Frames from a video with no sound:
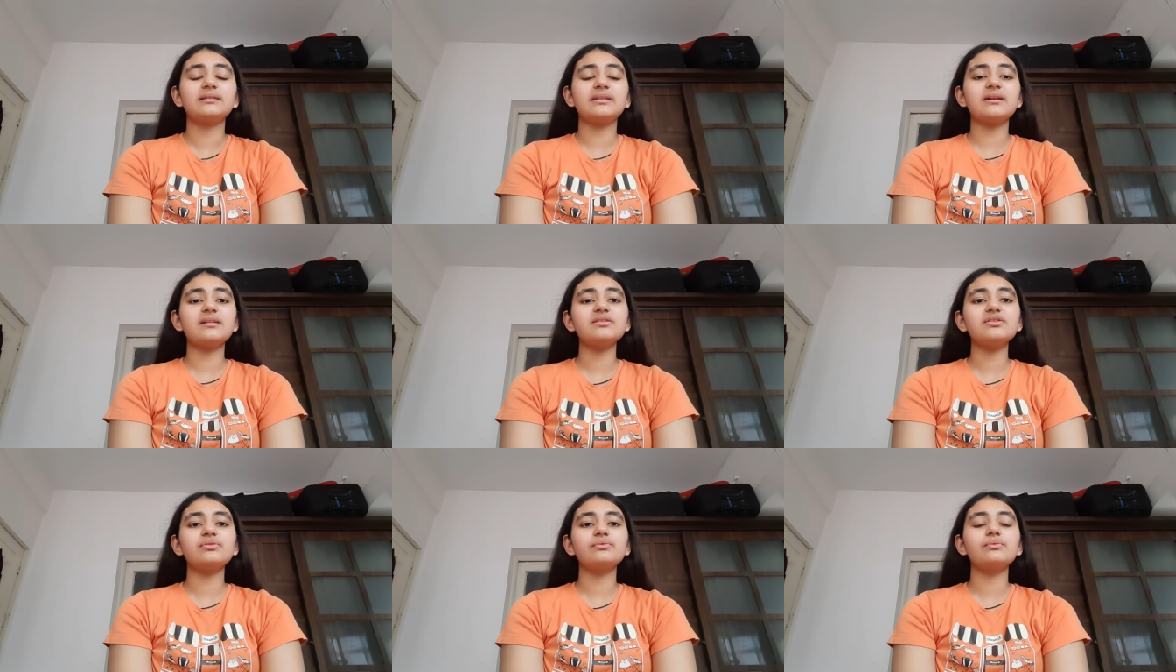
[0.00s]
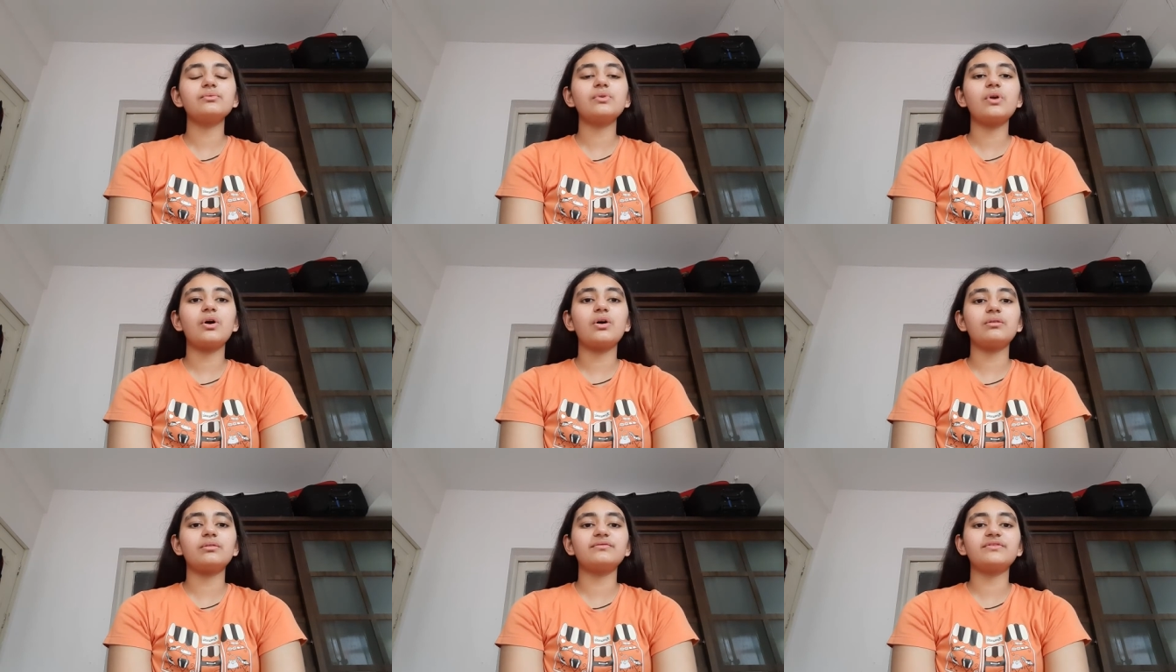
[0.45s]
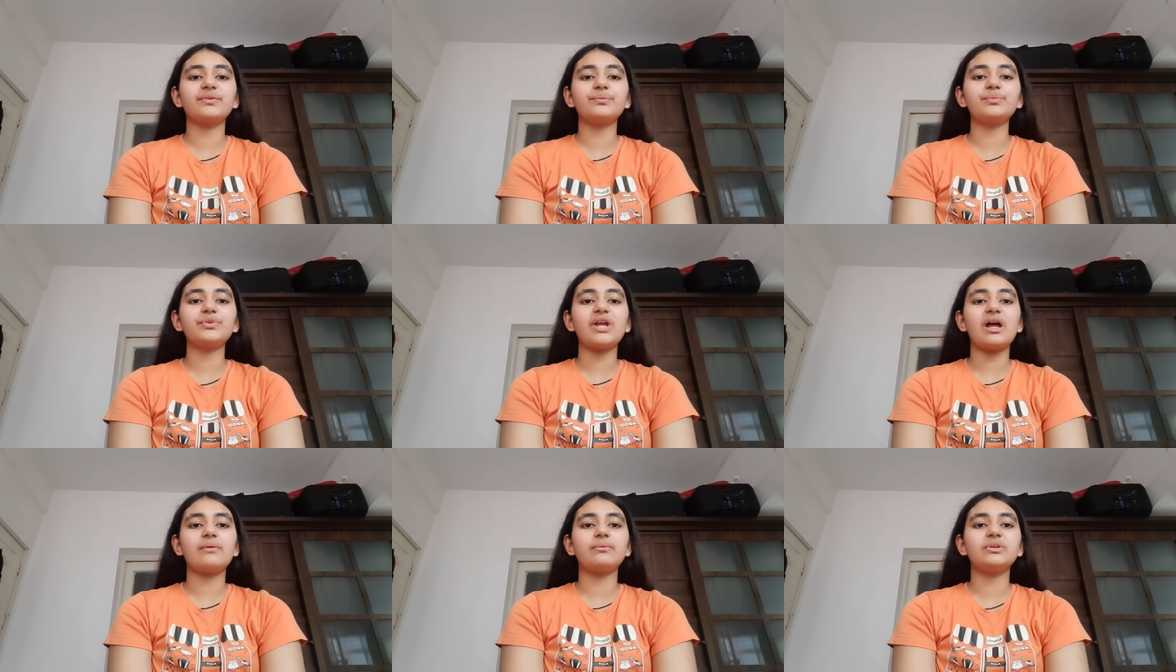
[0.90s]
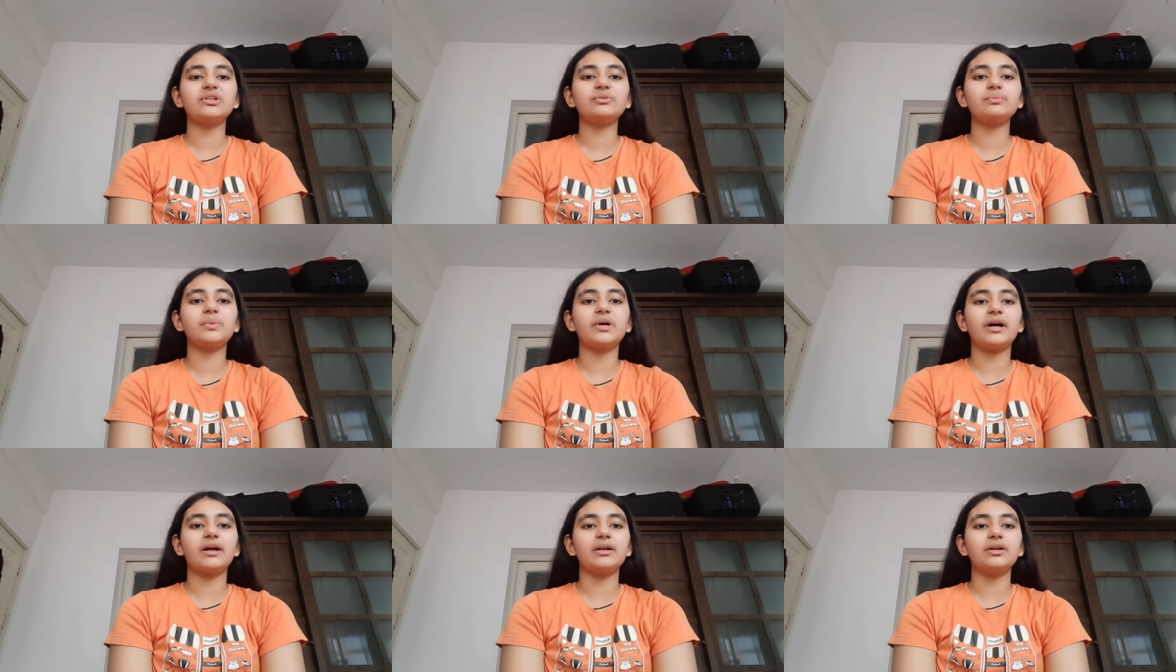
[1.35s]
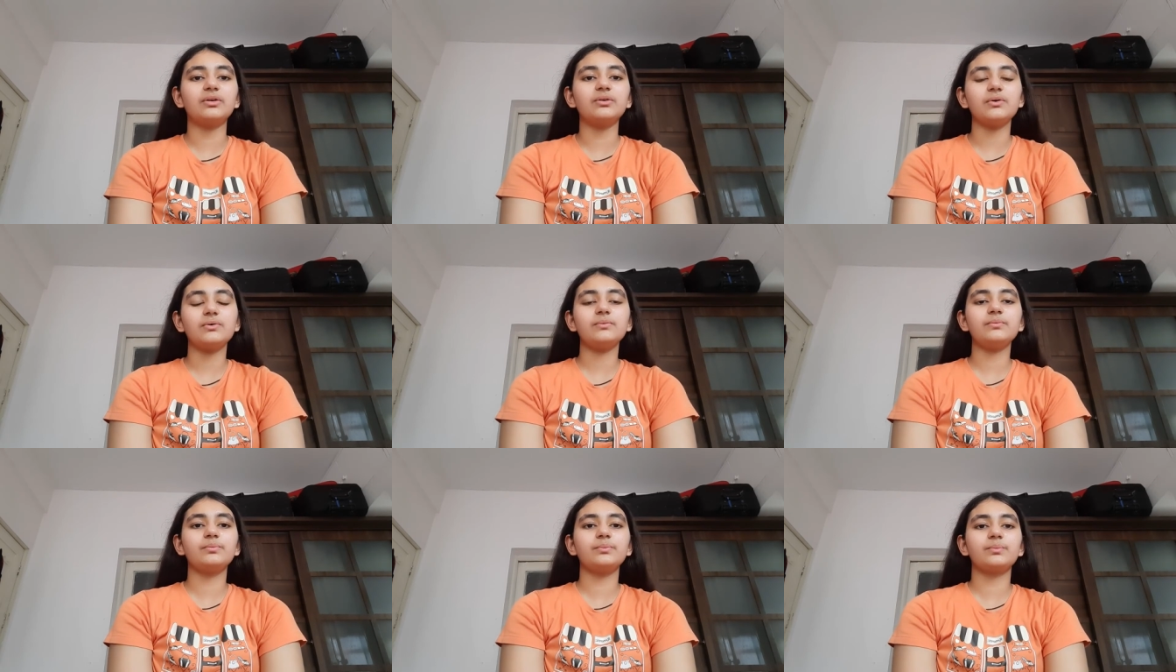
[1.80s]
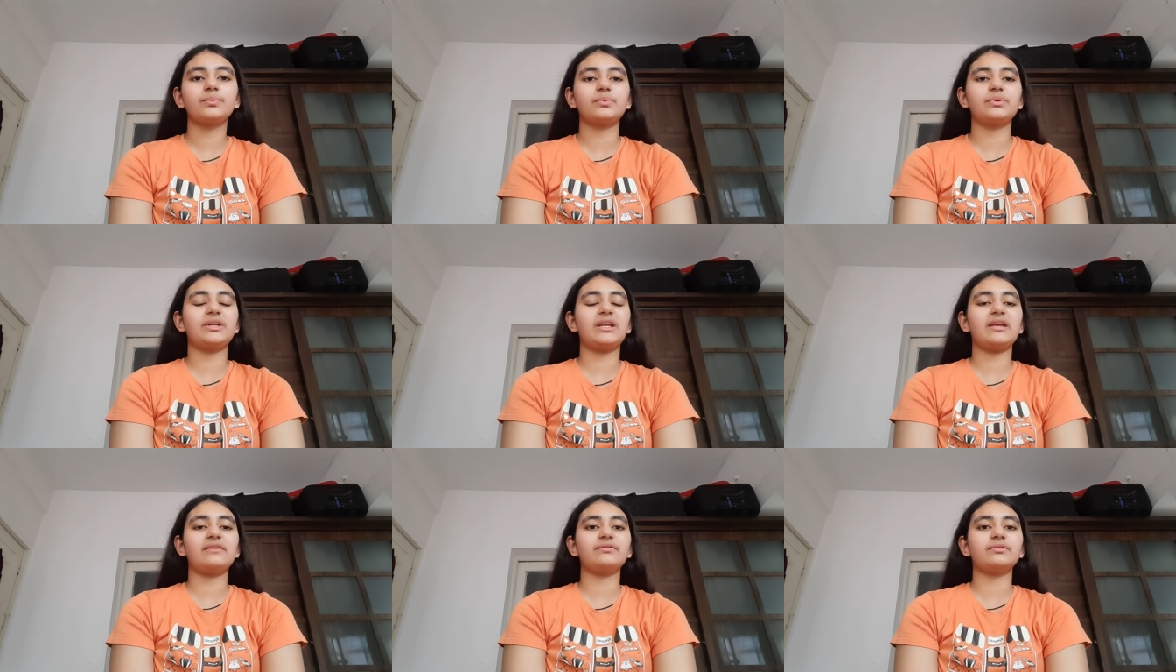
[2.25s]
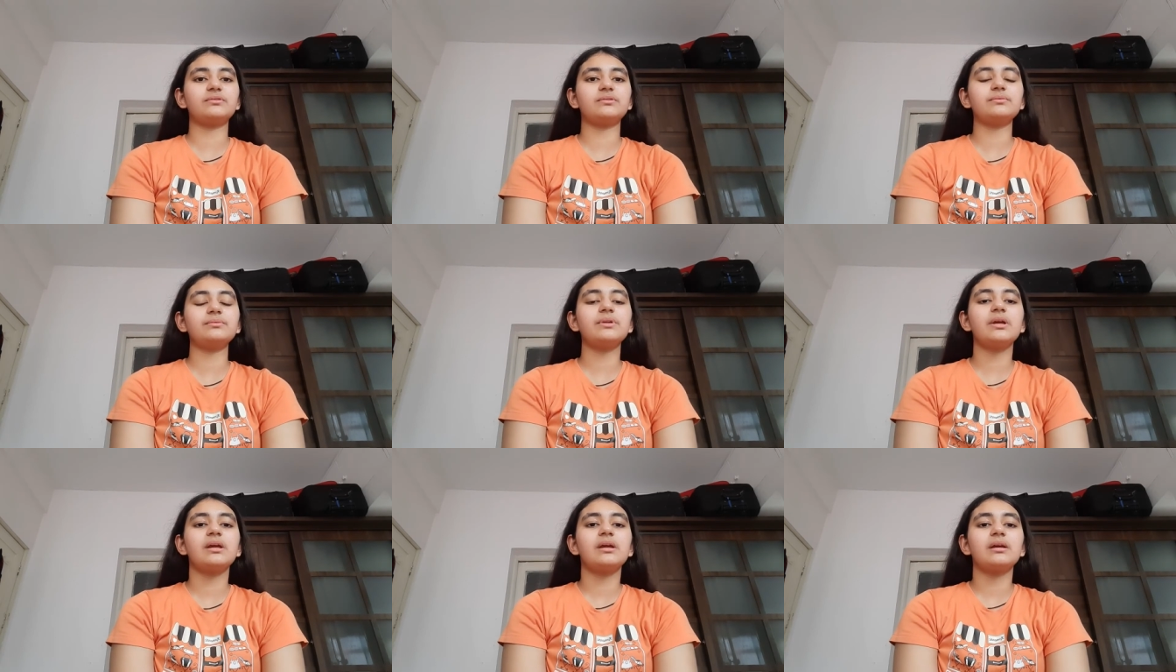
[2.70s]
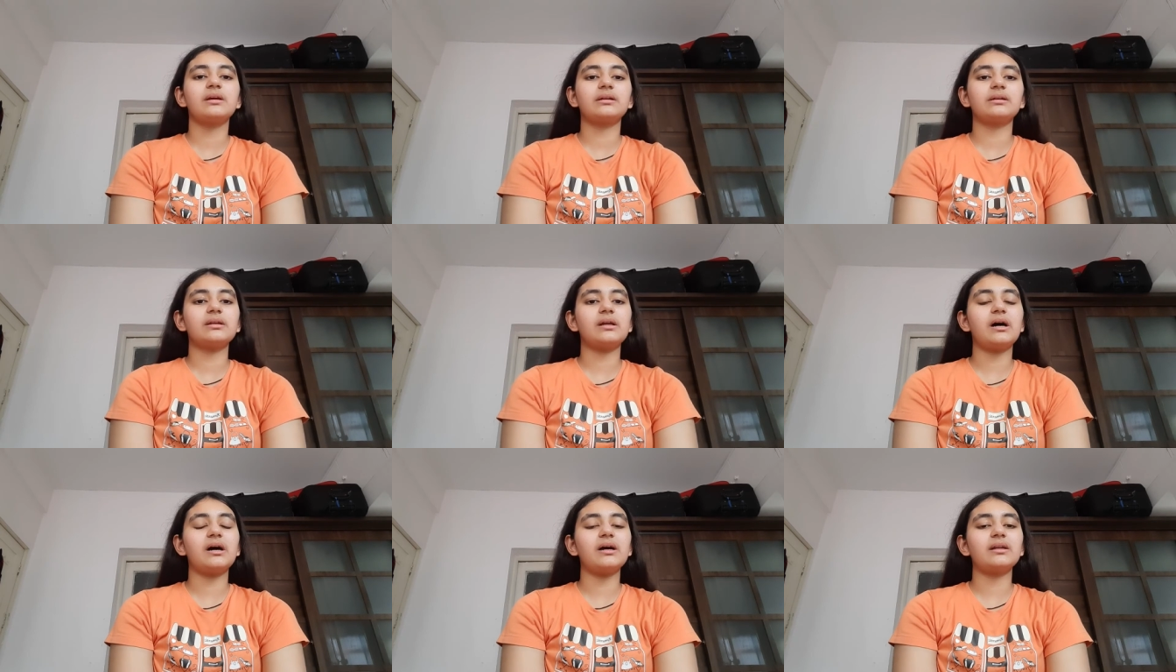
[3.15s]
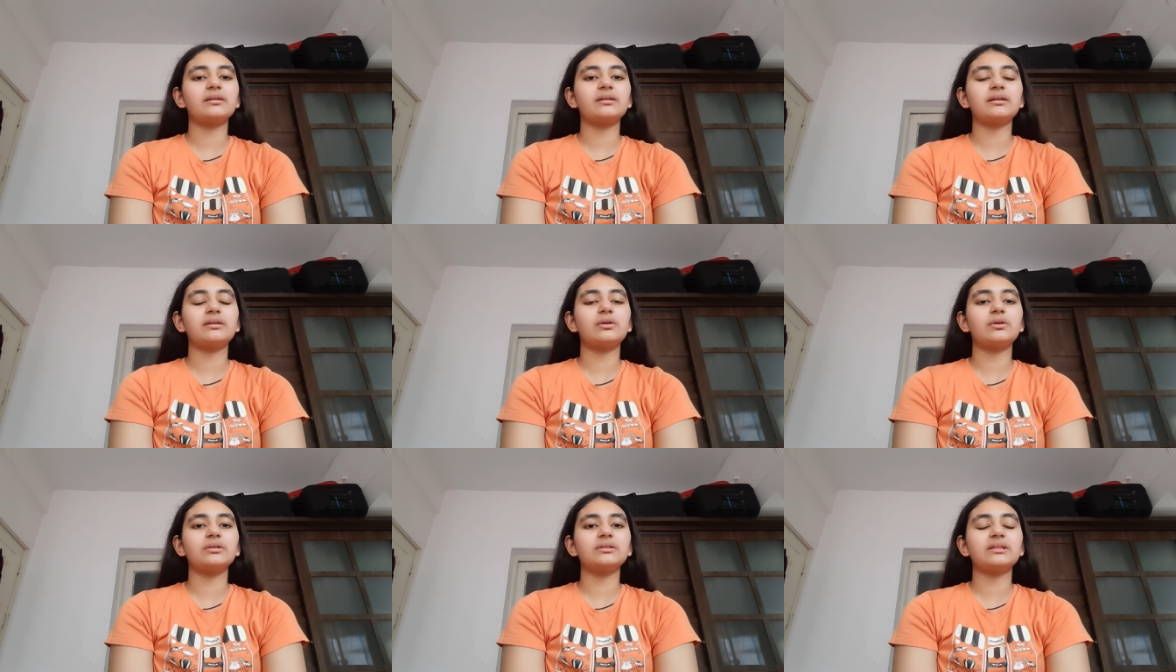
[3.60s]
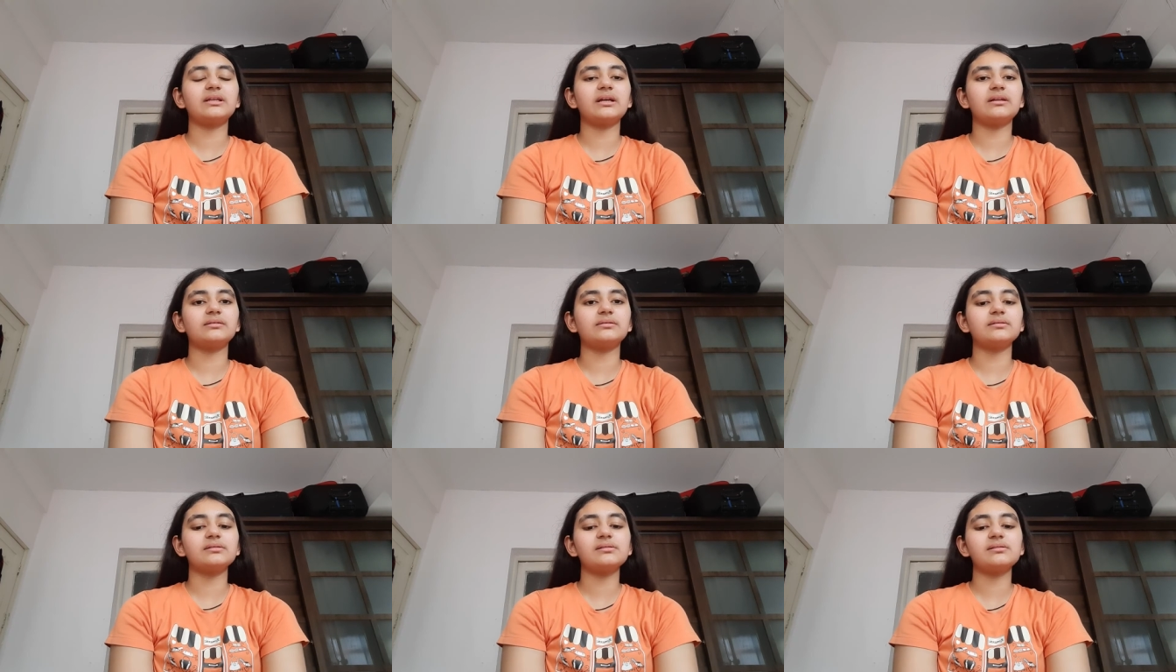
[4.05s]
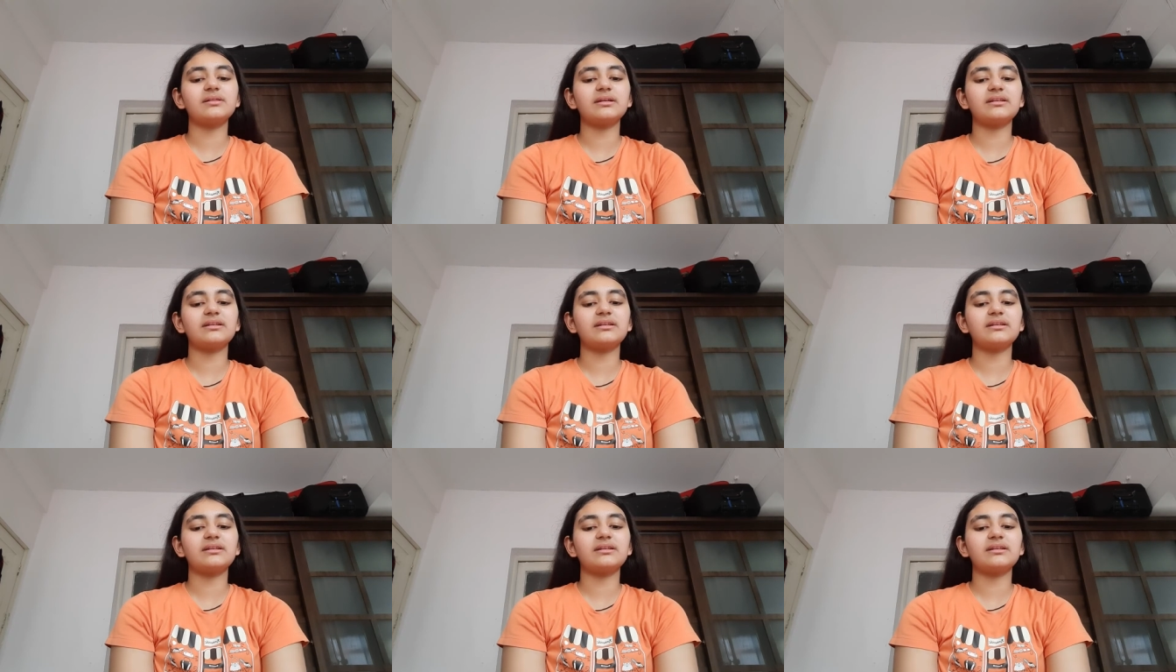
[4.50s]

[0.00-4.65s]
Then soon all of them travel to Bardo, Raven, Clarke, and all the others.